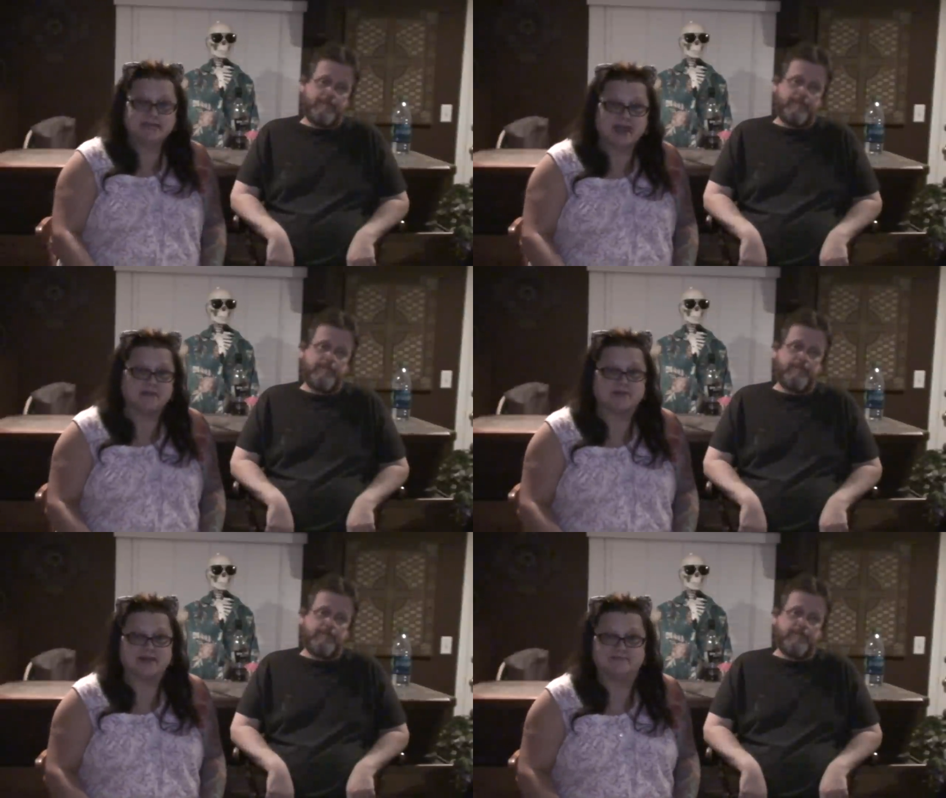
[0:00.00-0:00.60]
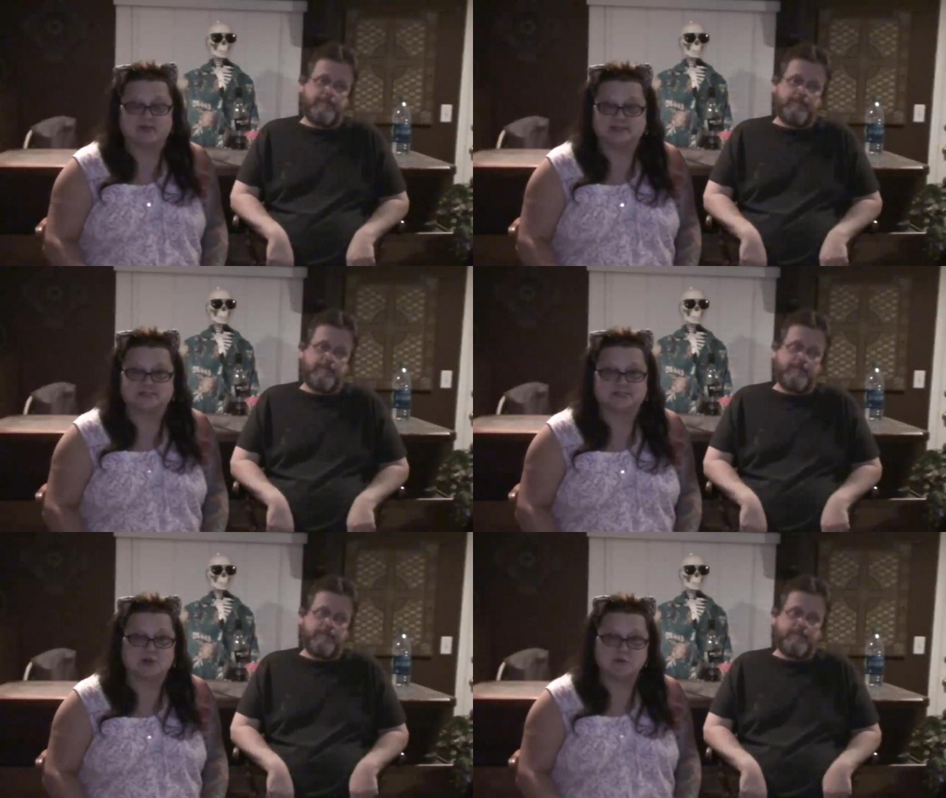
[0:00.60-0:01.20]
Speaker 1: now that I've
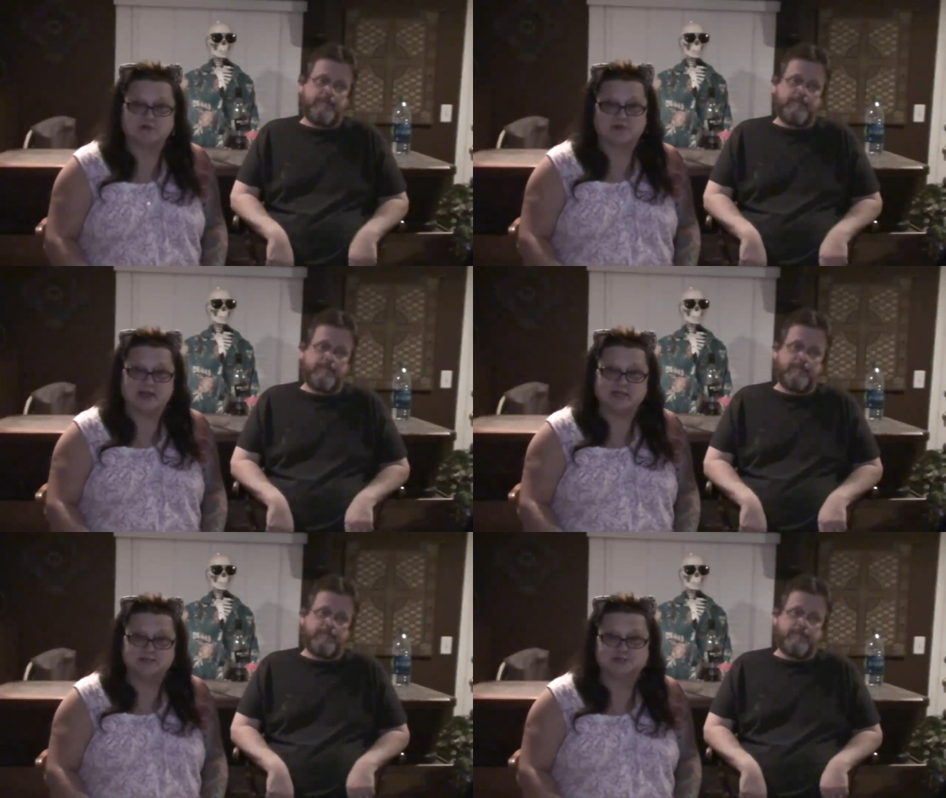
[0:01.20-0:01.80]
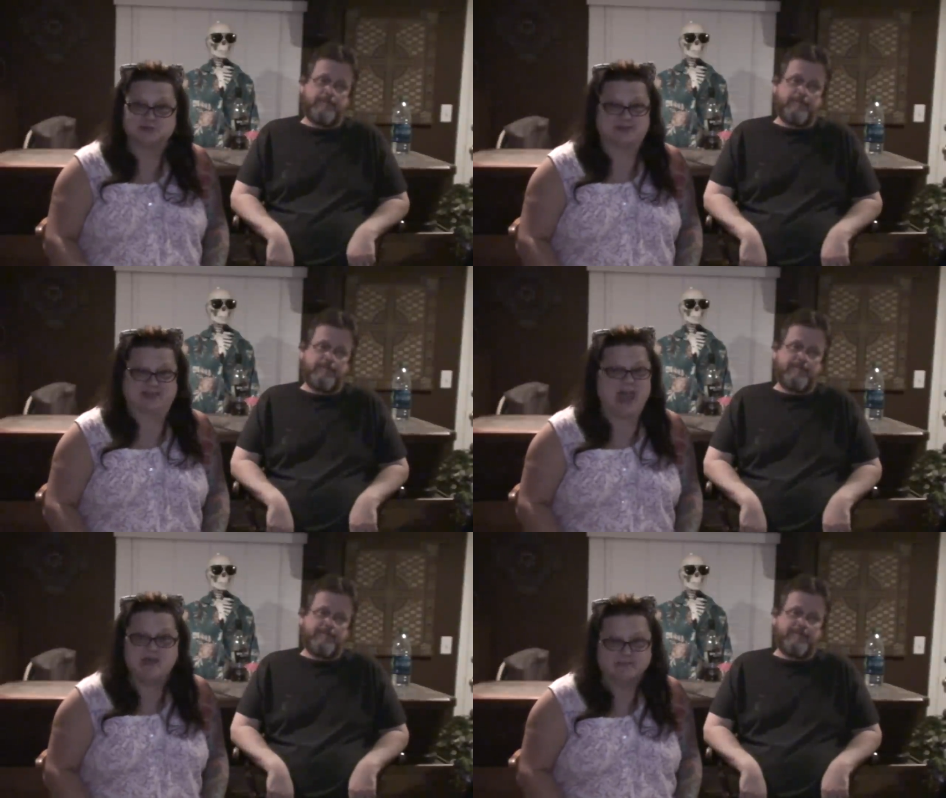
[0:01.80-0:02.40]
got so enraged
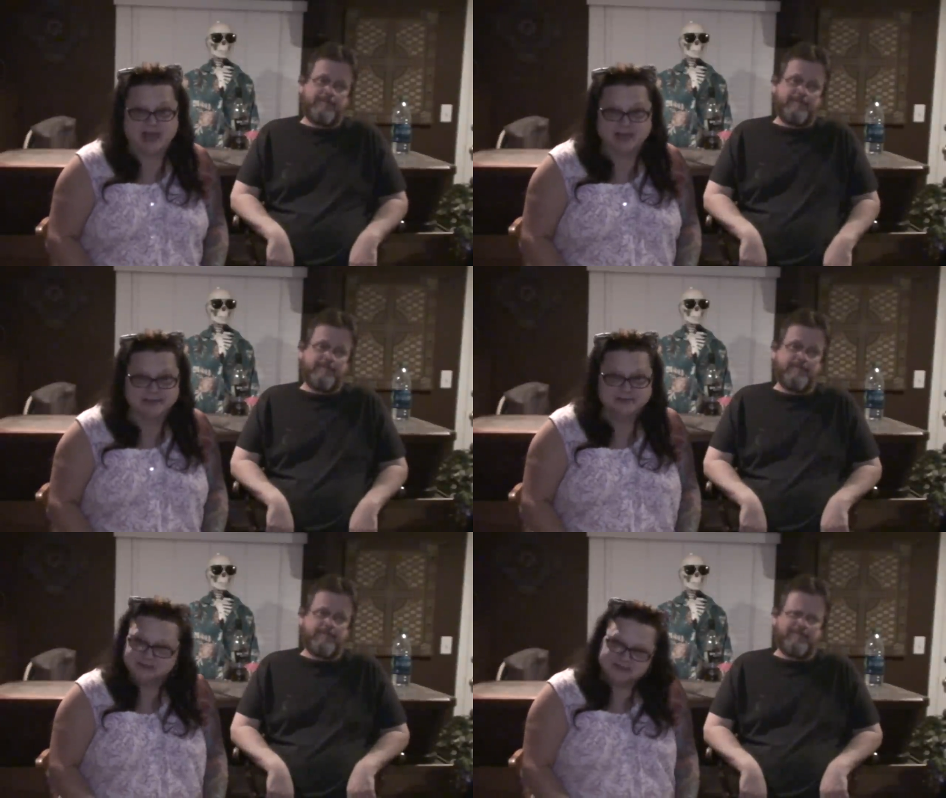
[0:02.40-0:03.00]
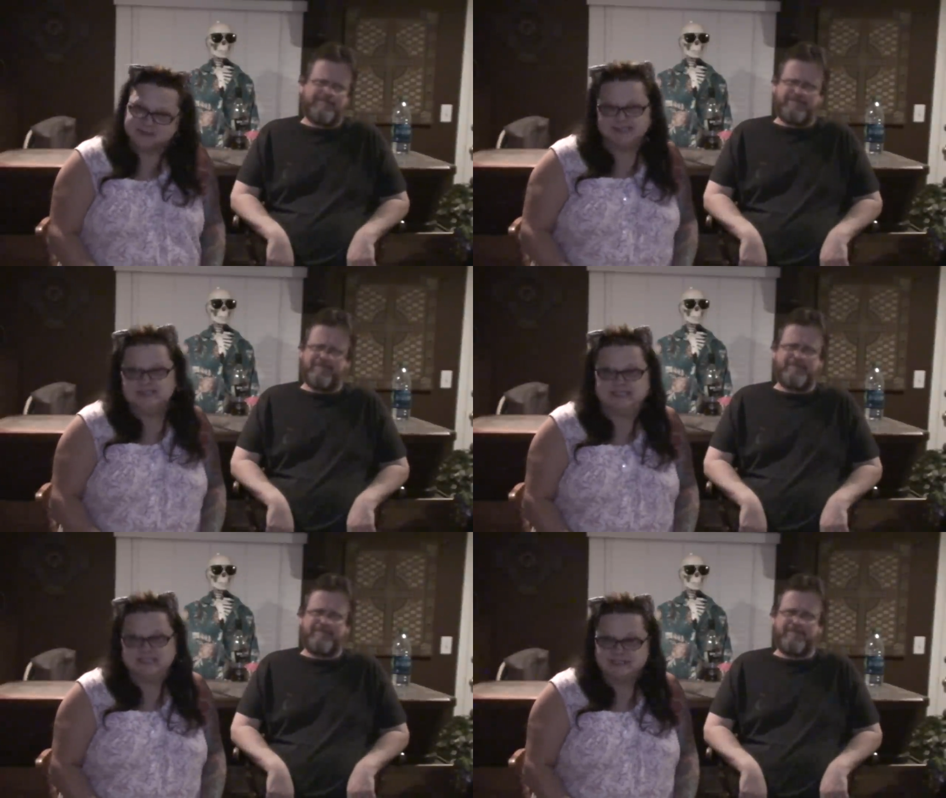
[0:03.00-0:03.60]
with Kevin,
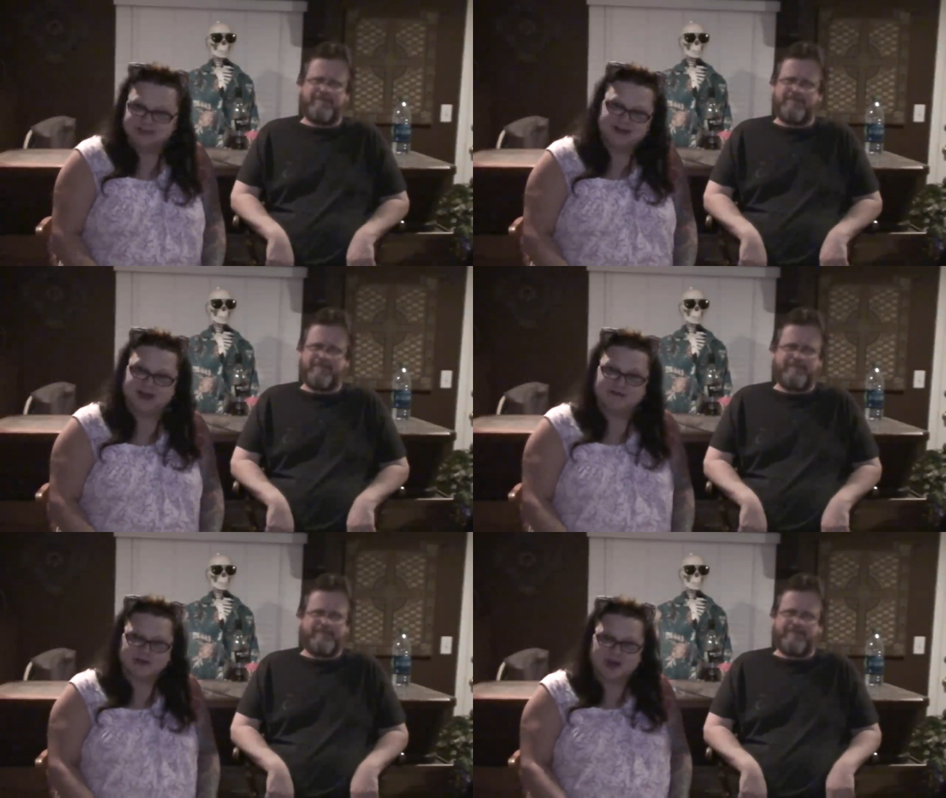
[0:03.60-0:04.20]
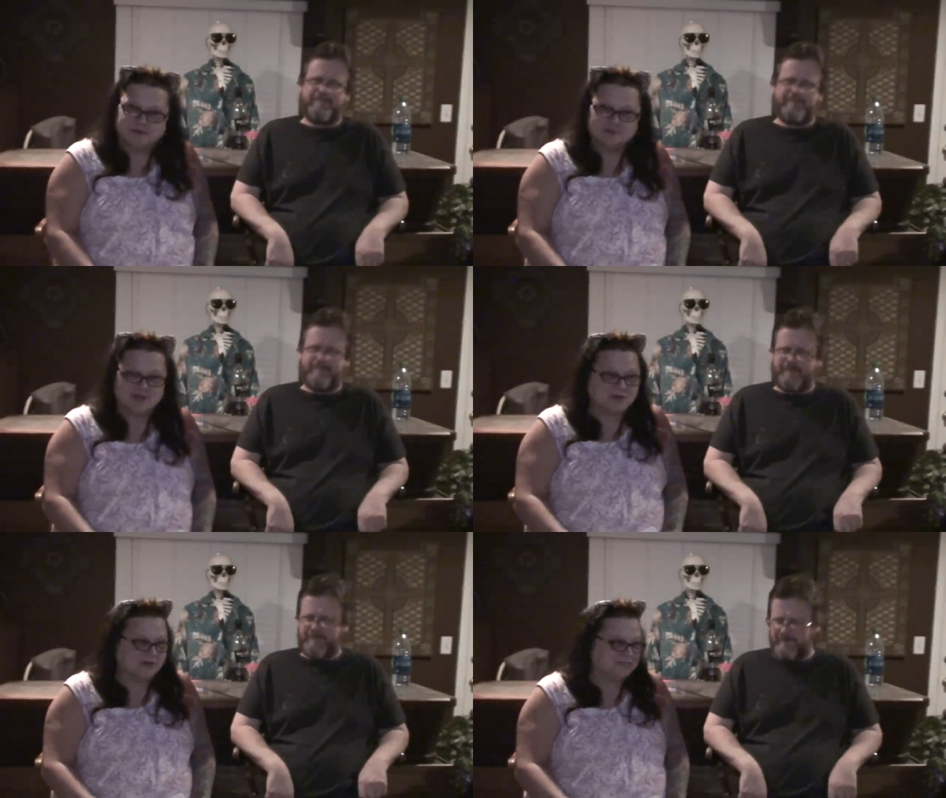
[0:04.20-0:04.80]
uh, I forgot what
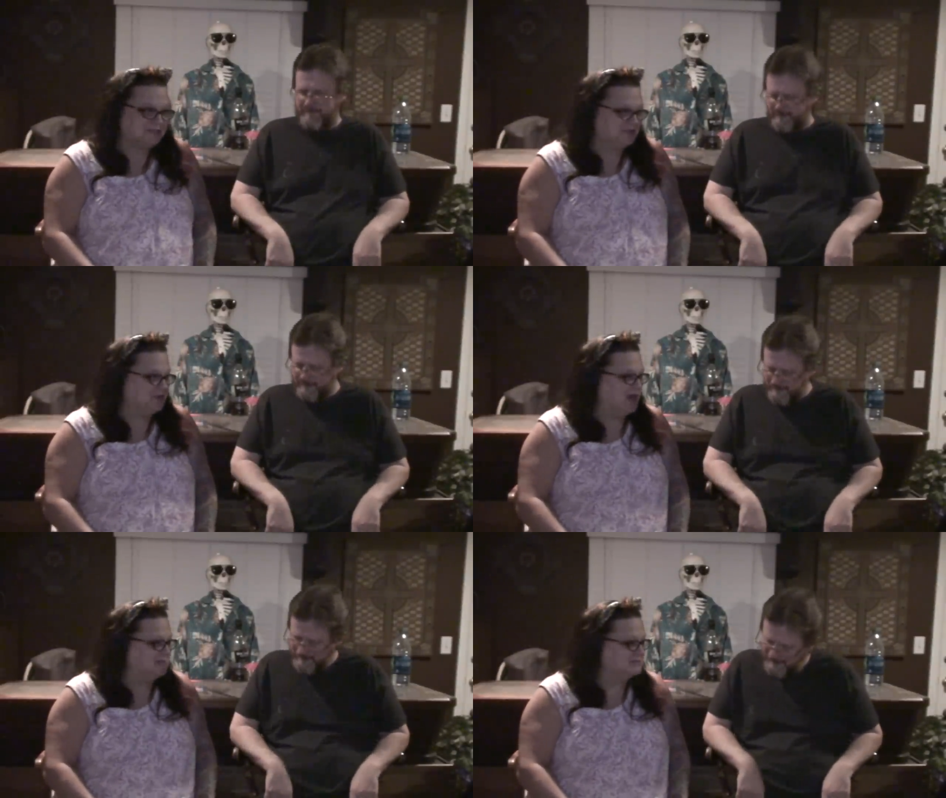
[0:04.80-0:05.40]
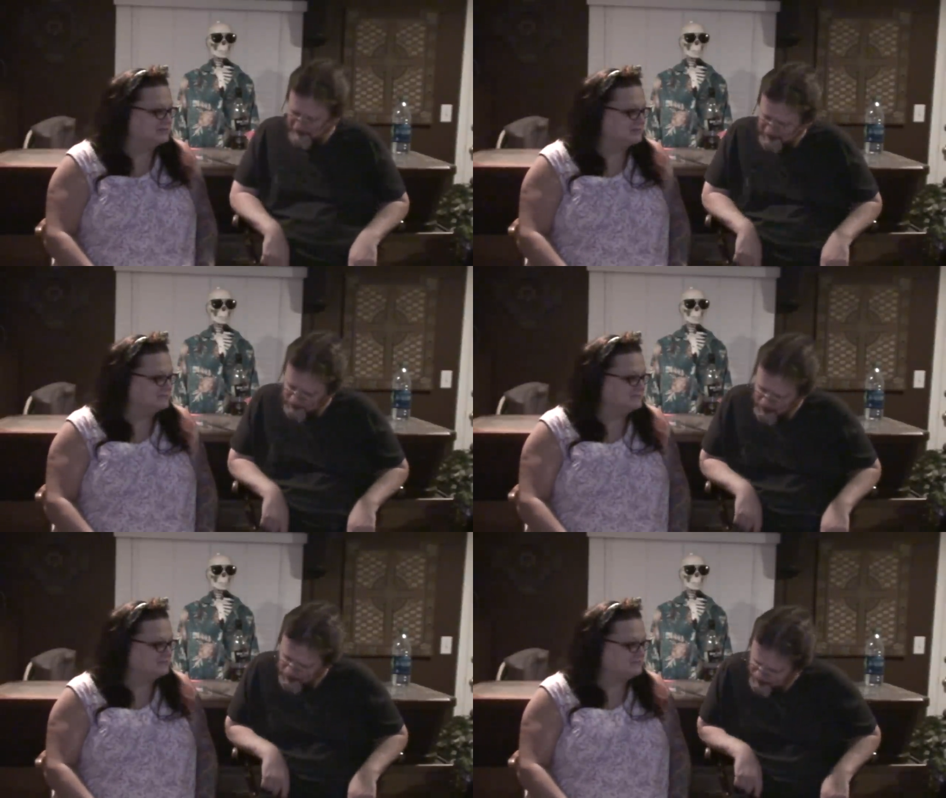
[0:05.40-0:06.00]
my question was.
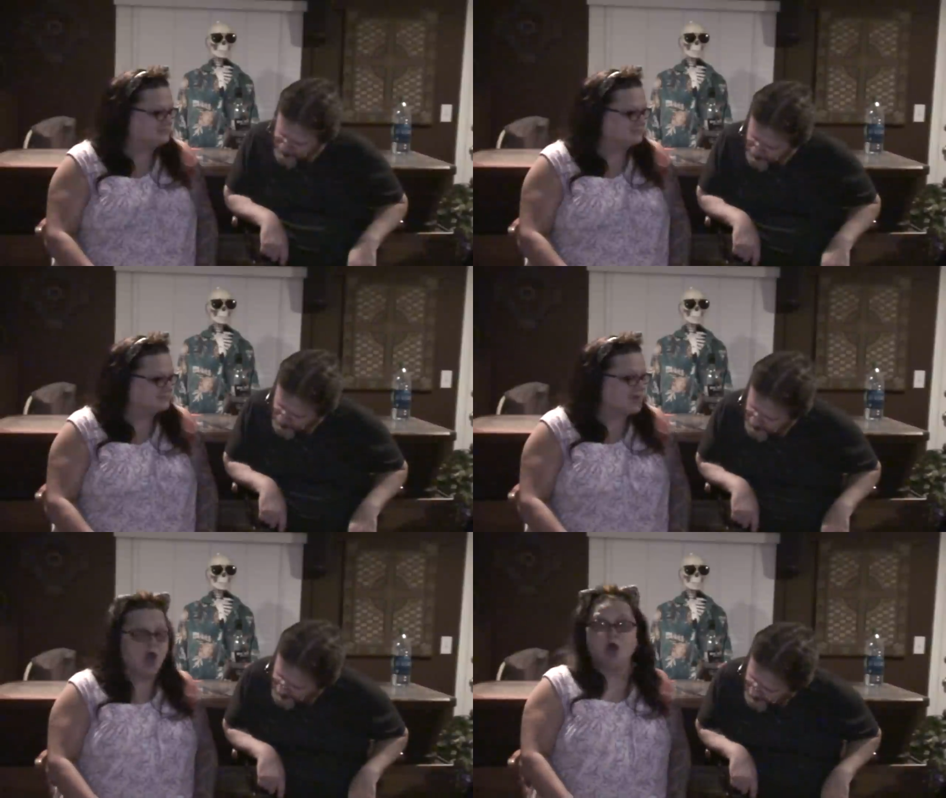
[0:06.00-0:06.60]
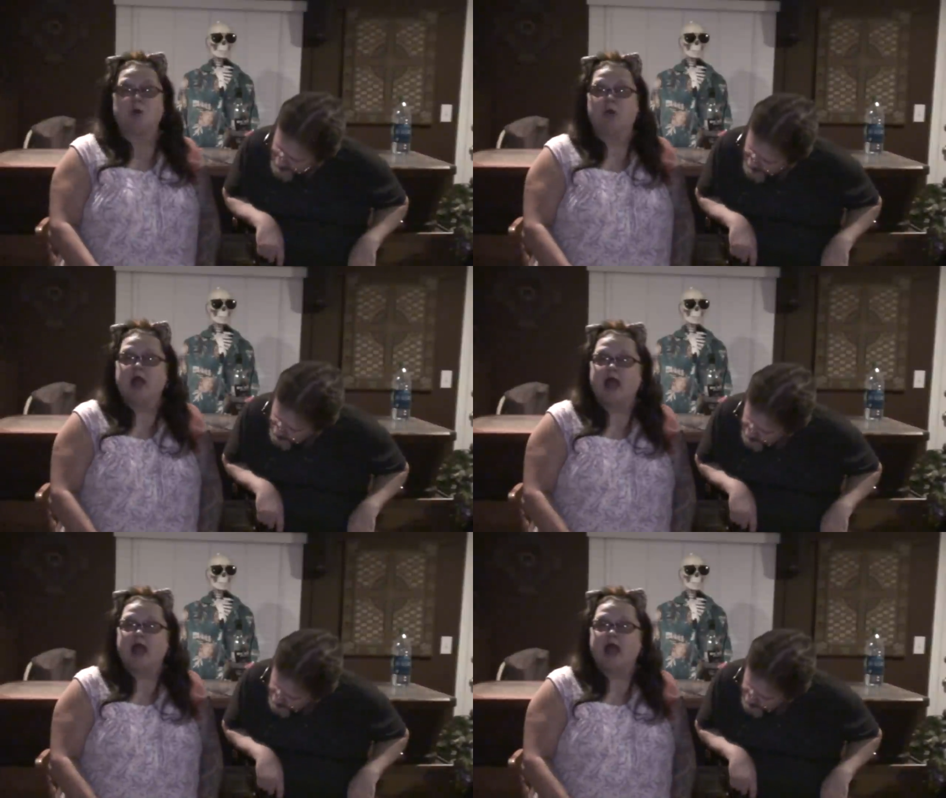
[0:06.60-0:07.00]
was oh,